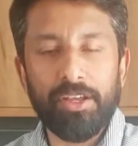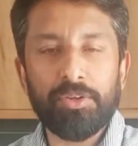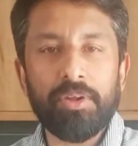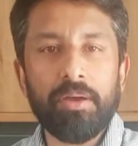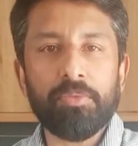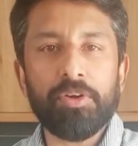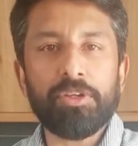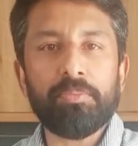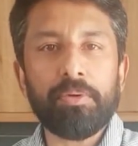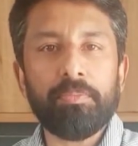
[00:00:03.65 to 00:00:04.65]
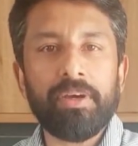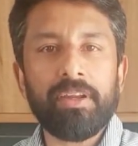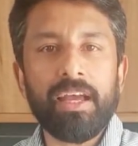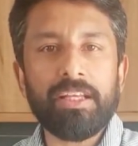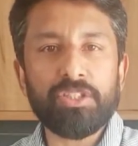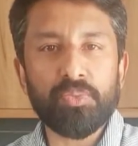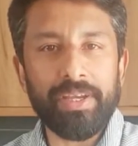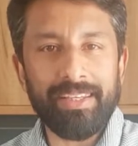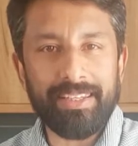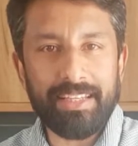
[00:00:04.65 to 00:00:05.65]
Today I'm going to prepare a
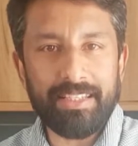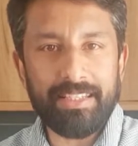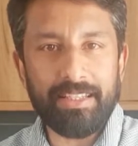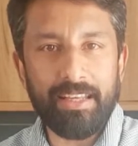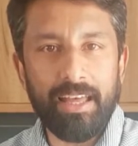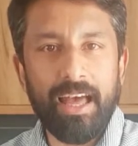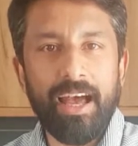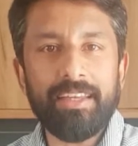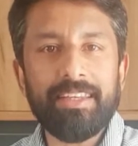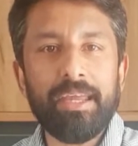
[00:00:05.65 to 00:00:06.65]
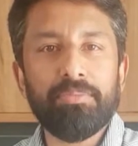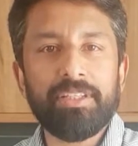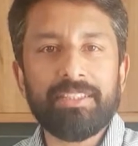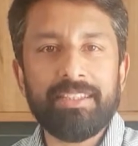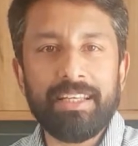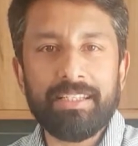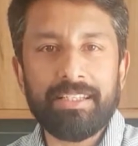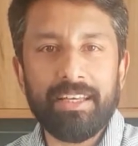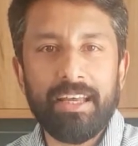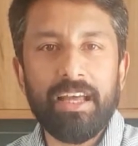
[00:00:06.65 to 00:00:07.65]
sweet dish. I named this dish
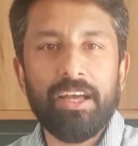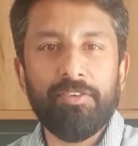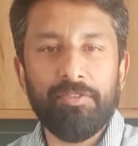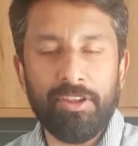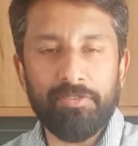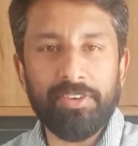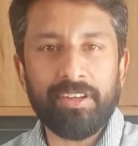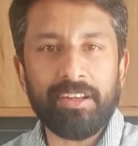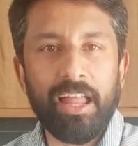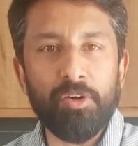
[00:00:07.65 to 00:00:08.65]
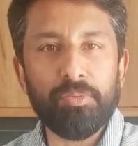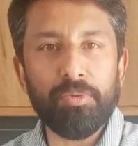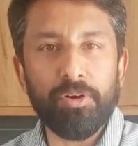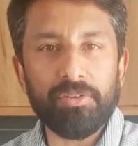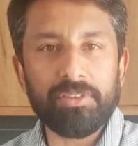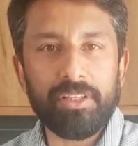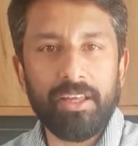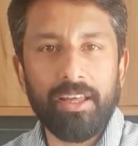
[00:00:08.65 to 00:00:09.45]
Fluffy Cloud Balls.